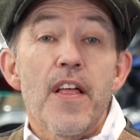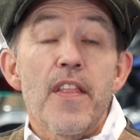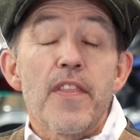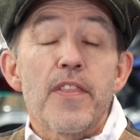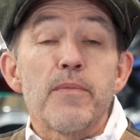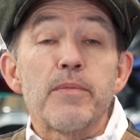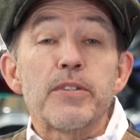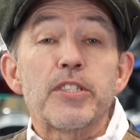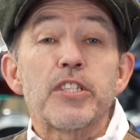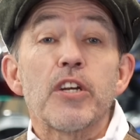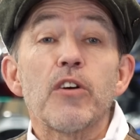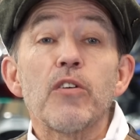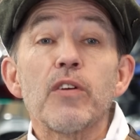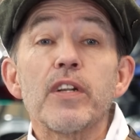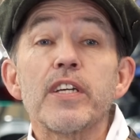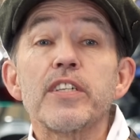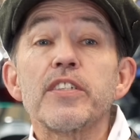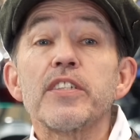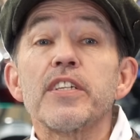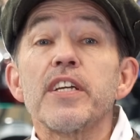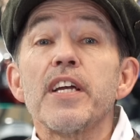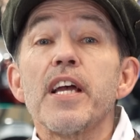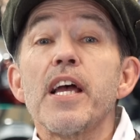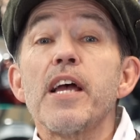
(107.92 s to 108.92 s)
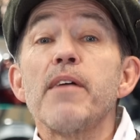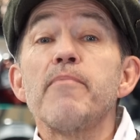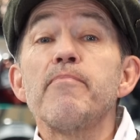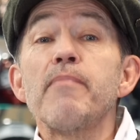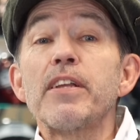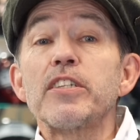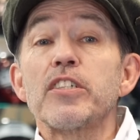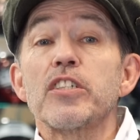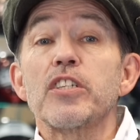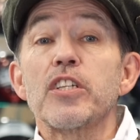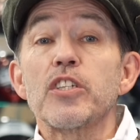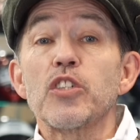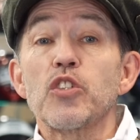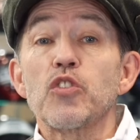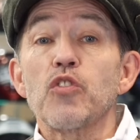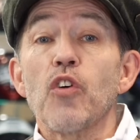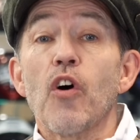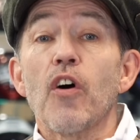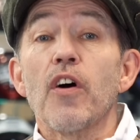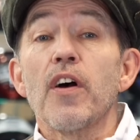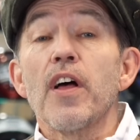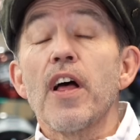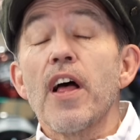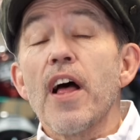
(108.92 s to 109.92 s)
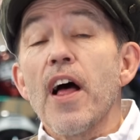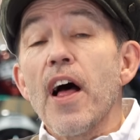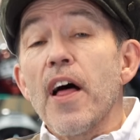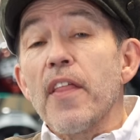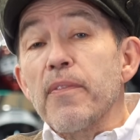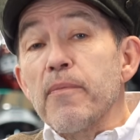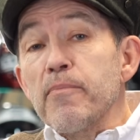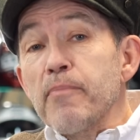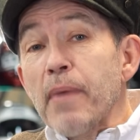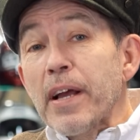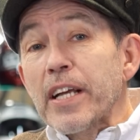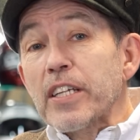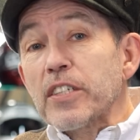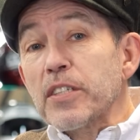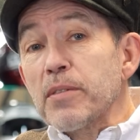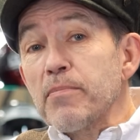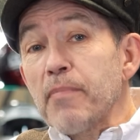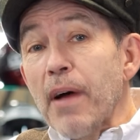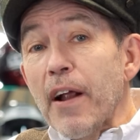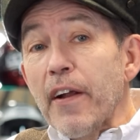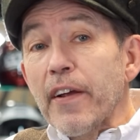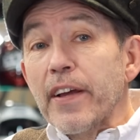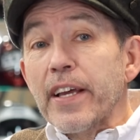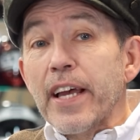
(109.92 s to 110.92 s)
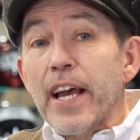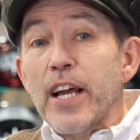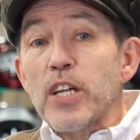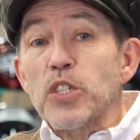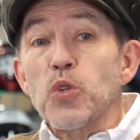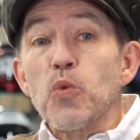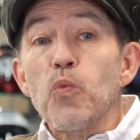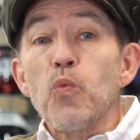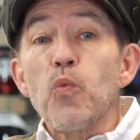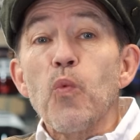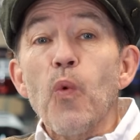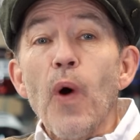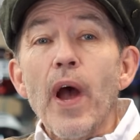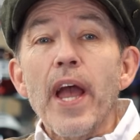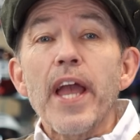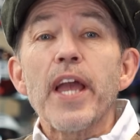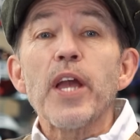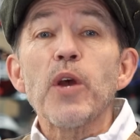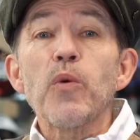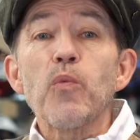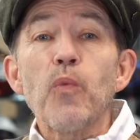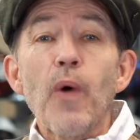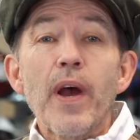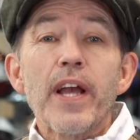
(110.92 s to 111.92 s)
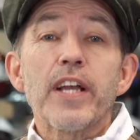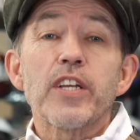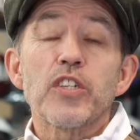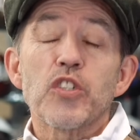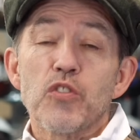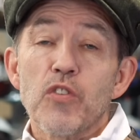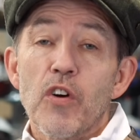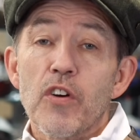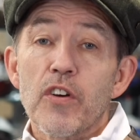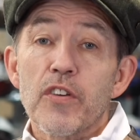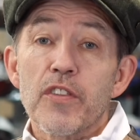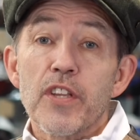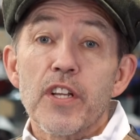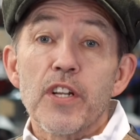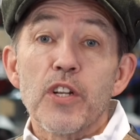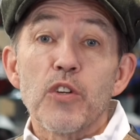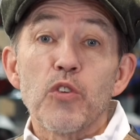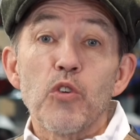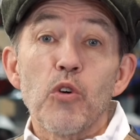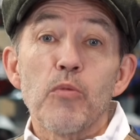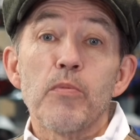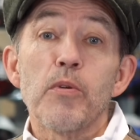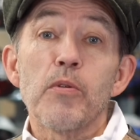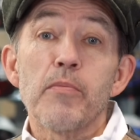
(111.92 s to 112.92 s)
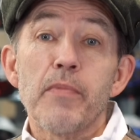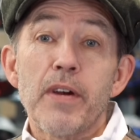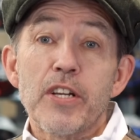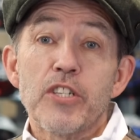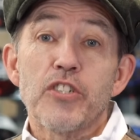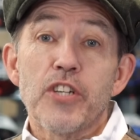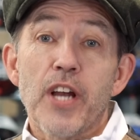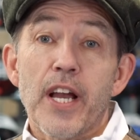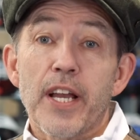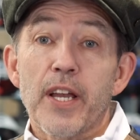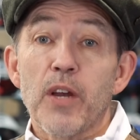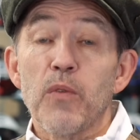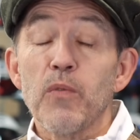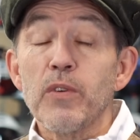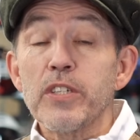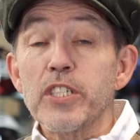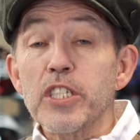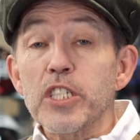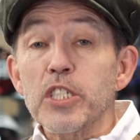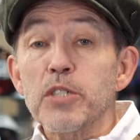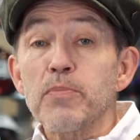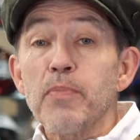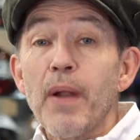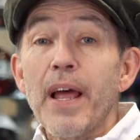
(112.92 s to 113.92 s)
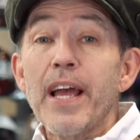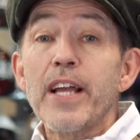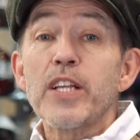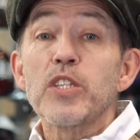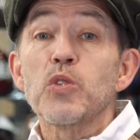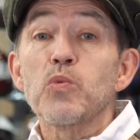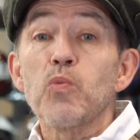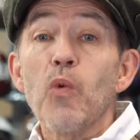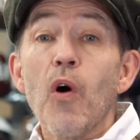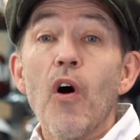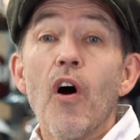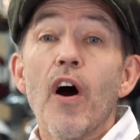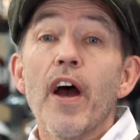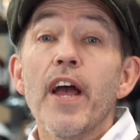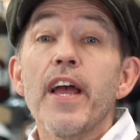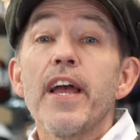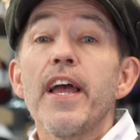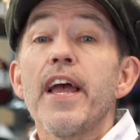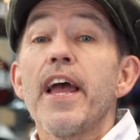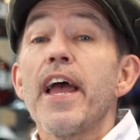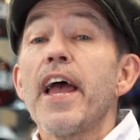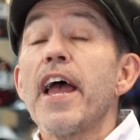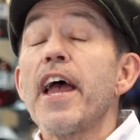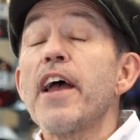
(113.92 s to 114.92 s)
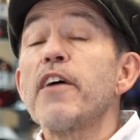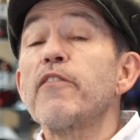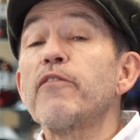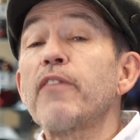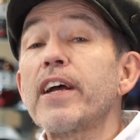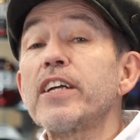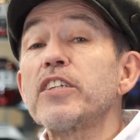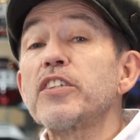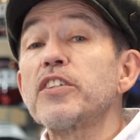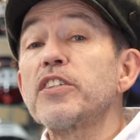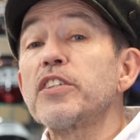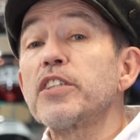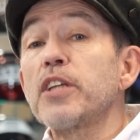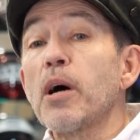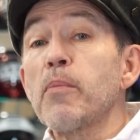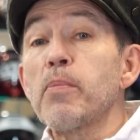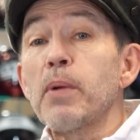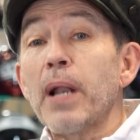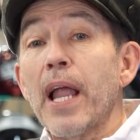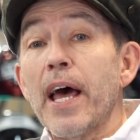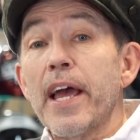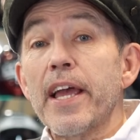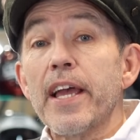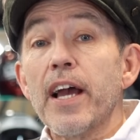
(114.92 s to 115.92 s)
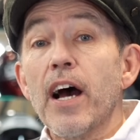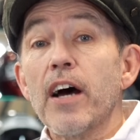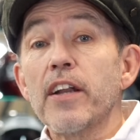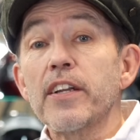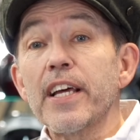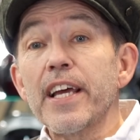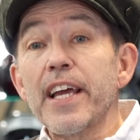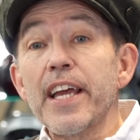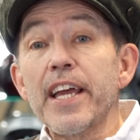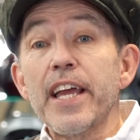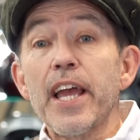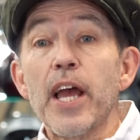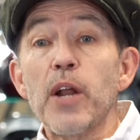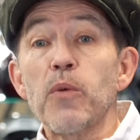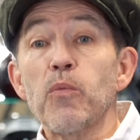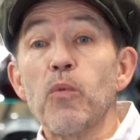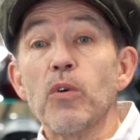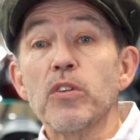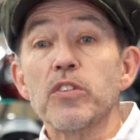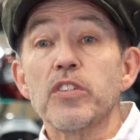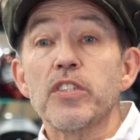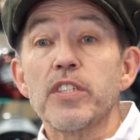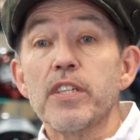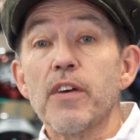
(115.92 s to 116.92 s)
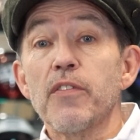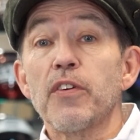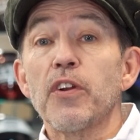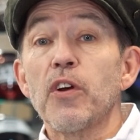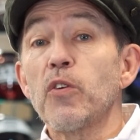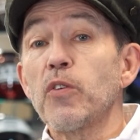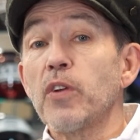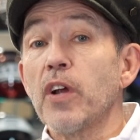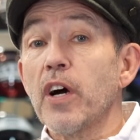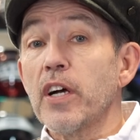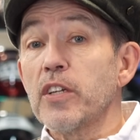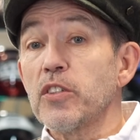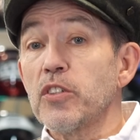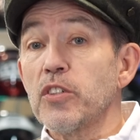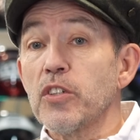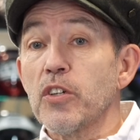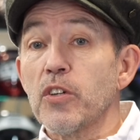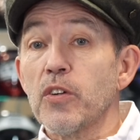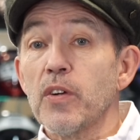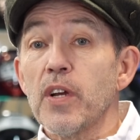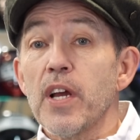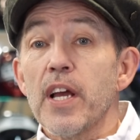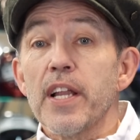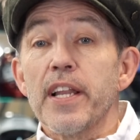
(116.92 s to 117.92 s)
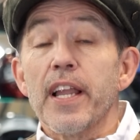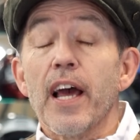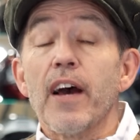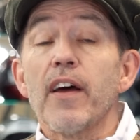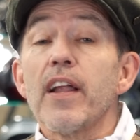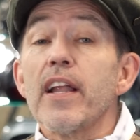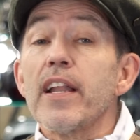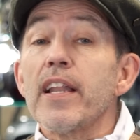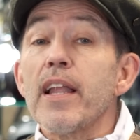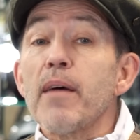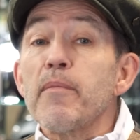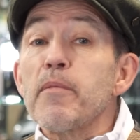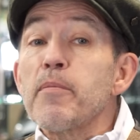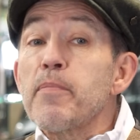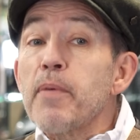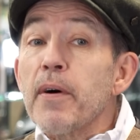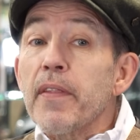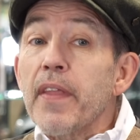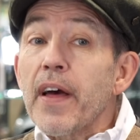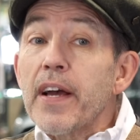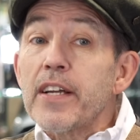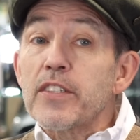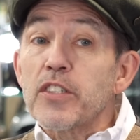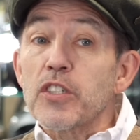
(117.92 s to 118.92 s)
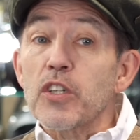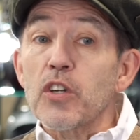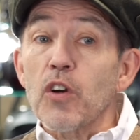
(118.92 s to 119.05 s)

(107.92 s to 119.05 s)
The material is immensely strong. It makes the Marrakesh way stronger than a normal mesh jacket, which explains why it rates AA under EN 17092. Now, let me put that into